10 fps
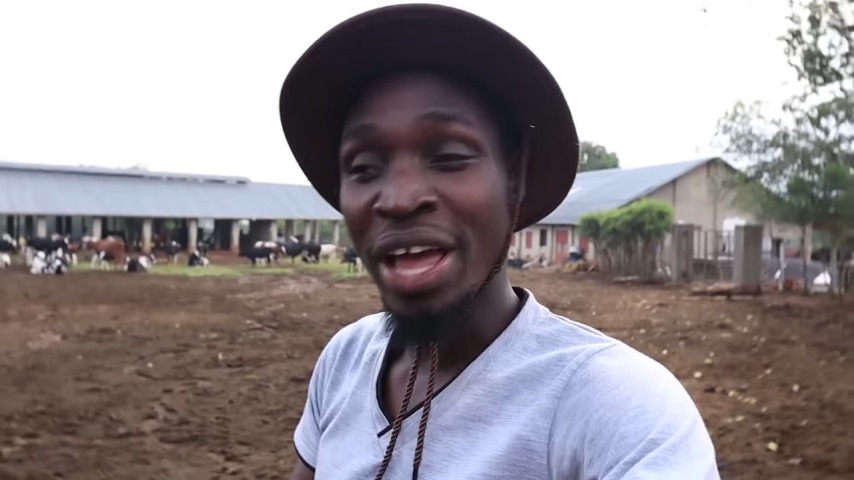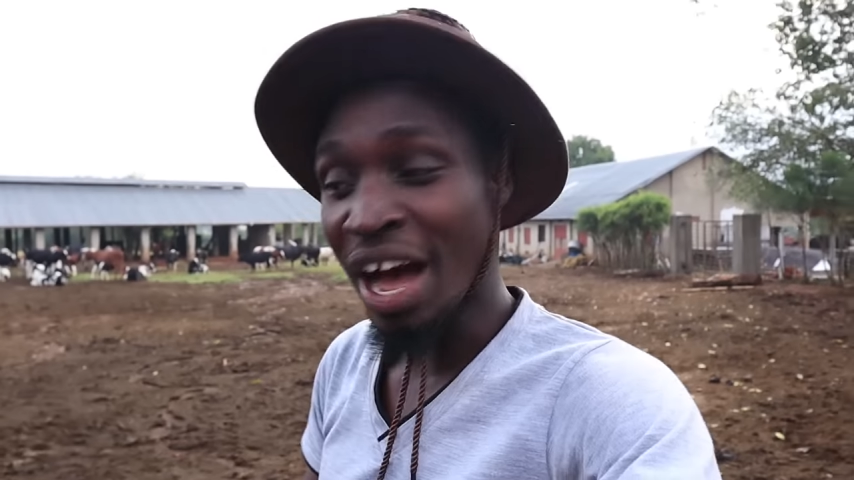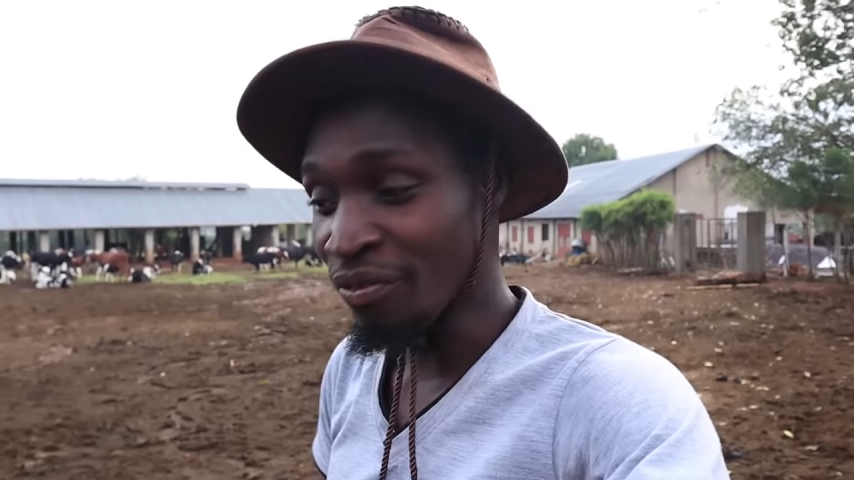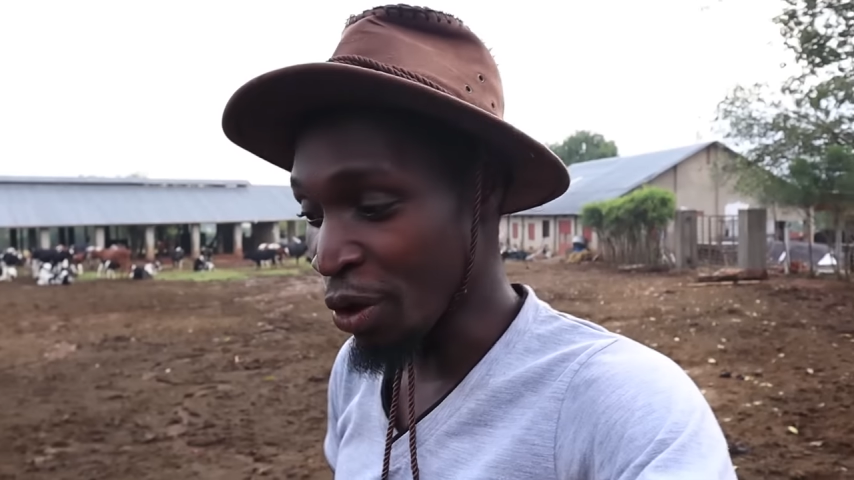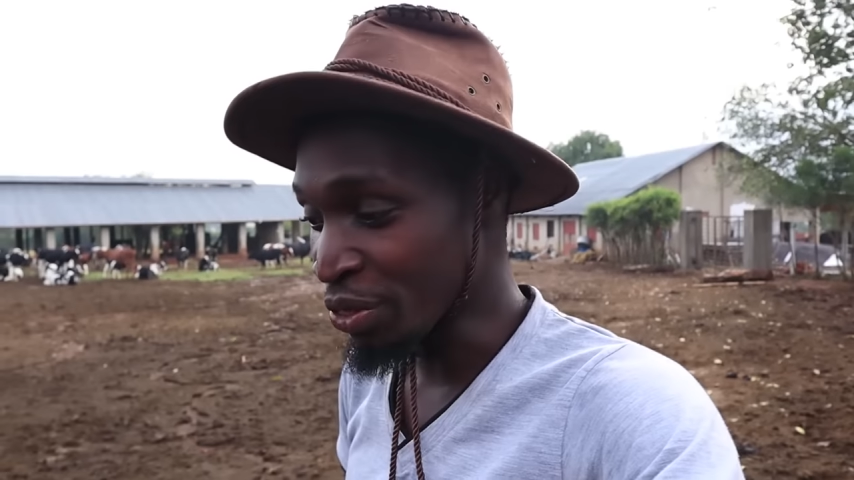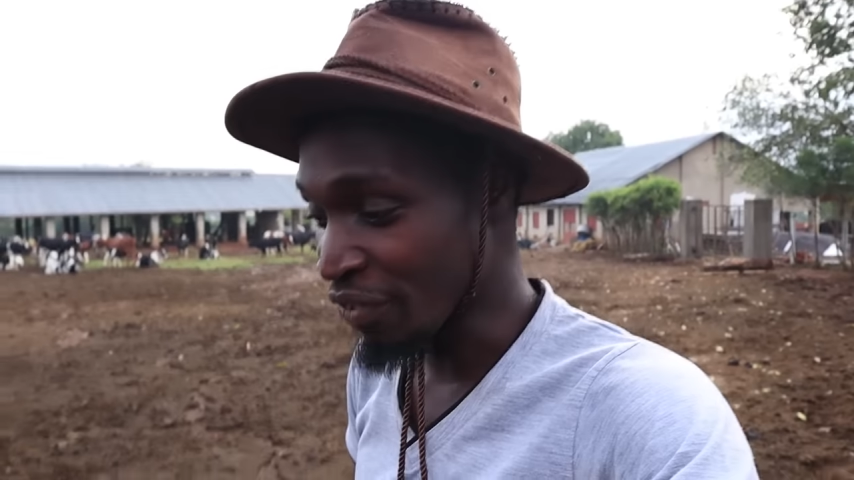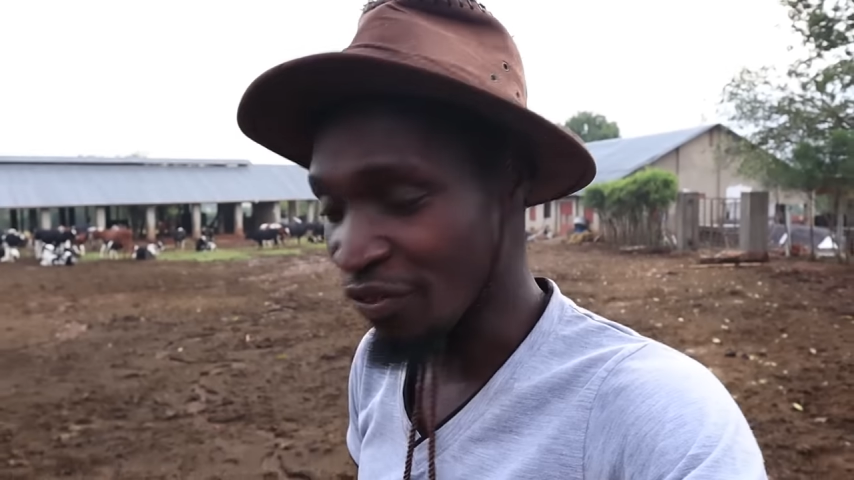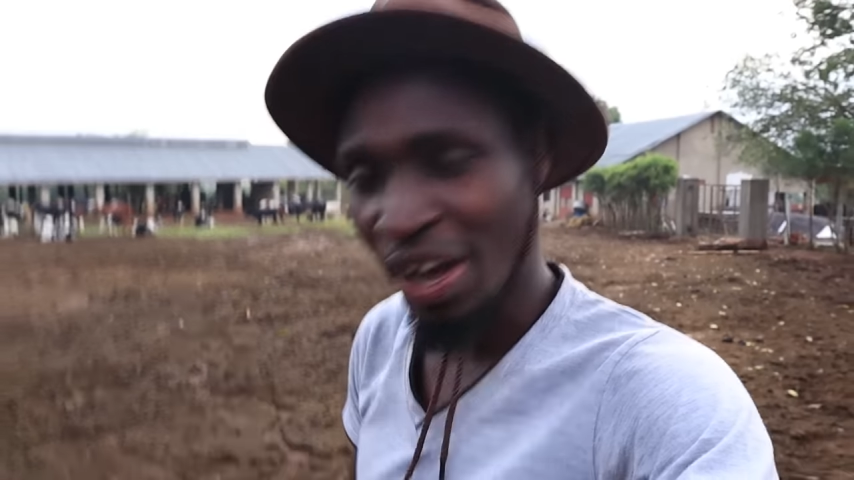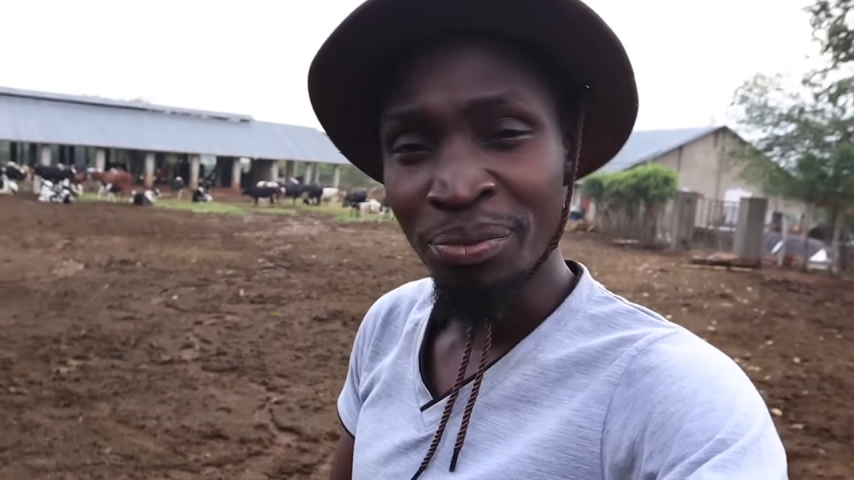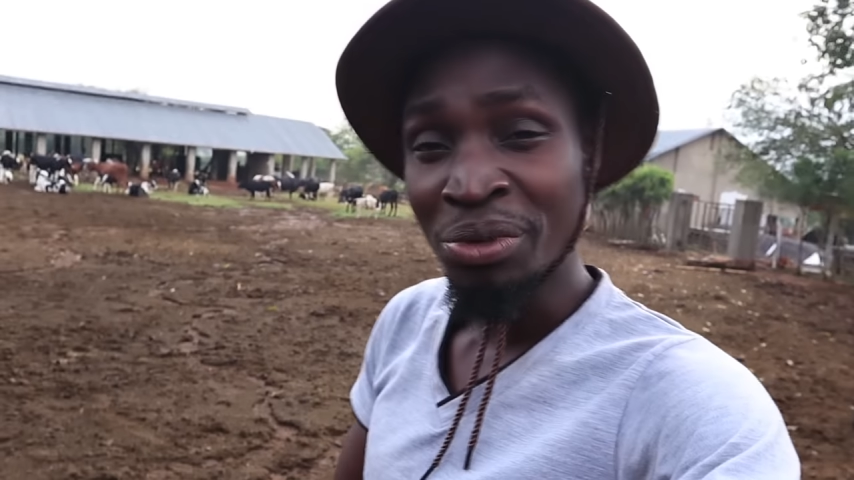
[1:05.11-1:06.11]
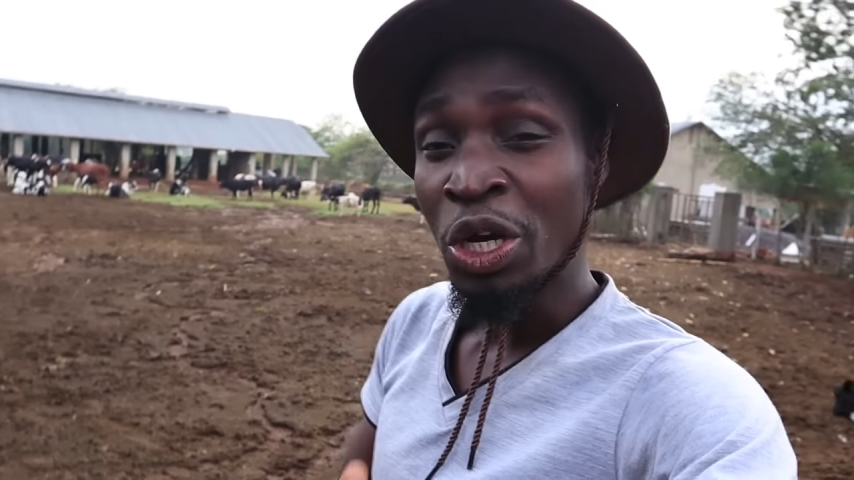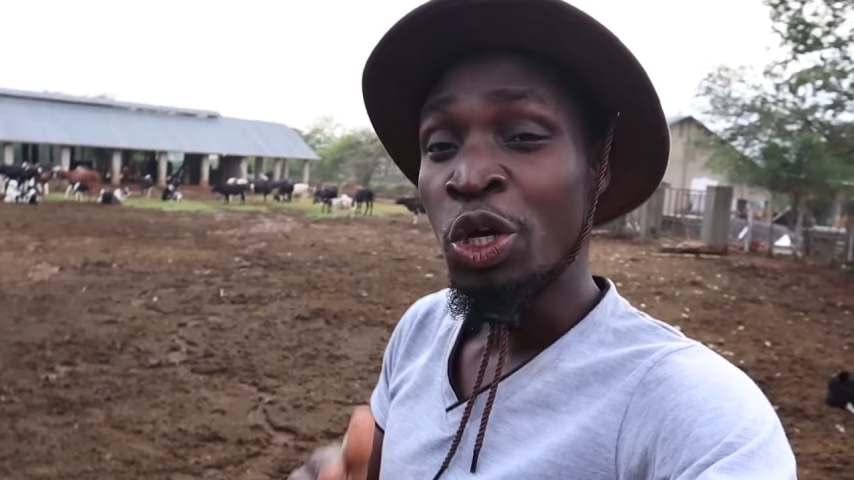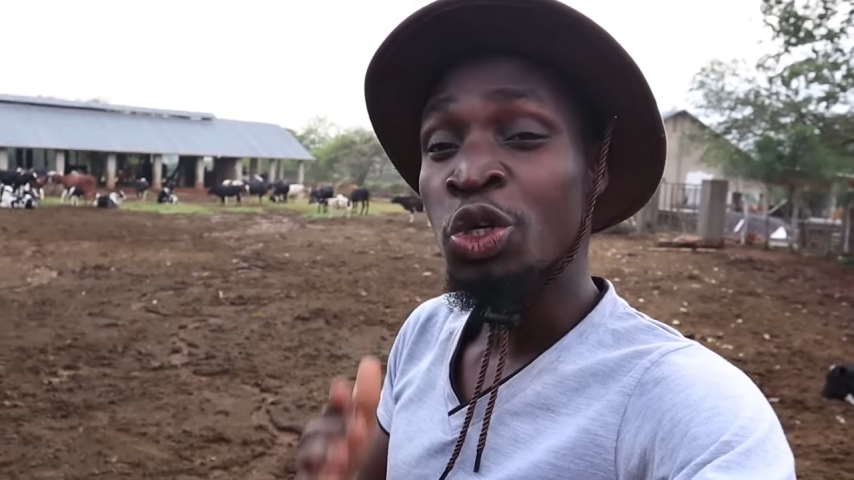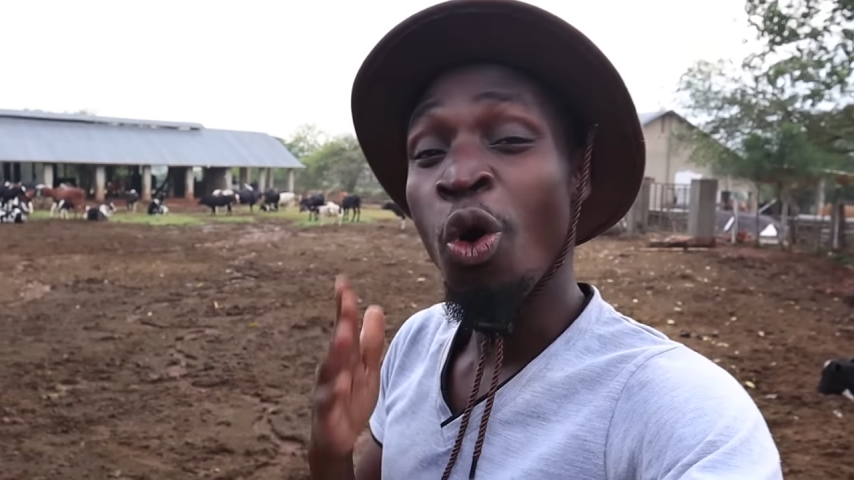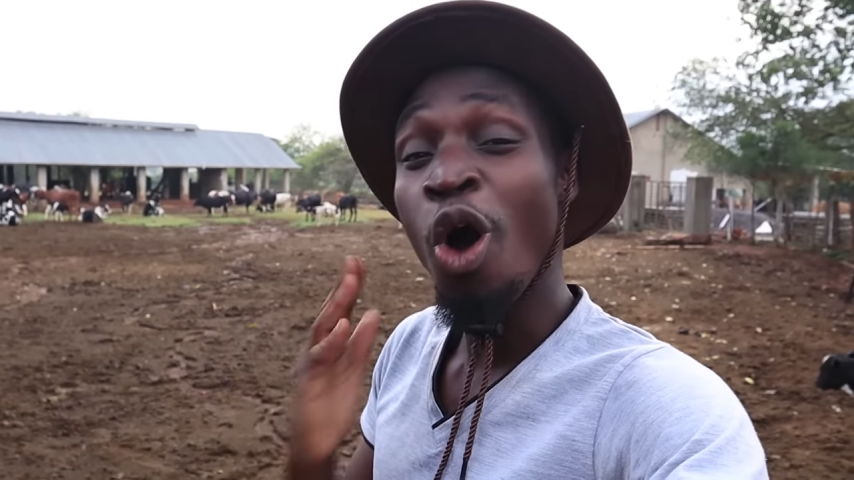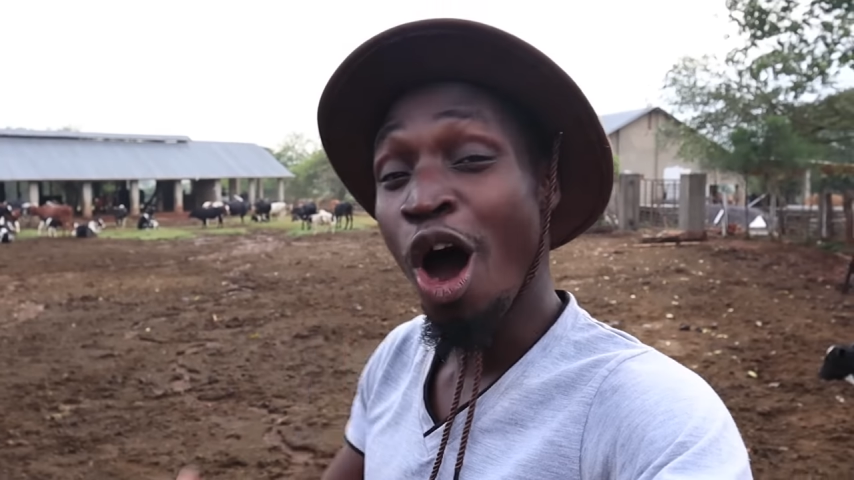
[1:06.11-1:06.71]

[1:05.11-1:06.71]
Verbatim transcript: we have on the farm to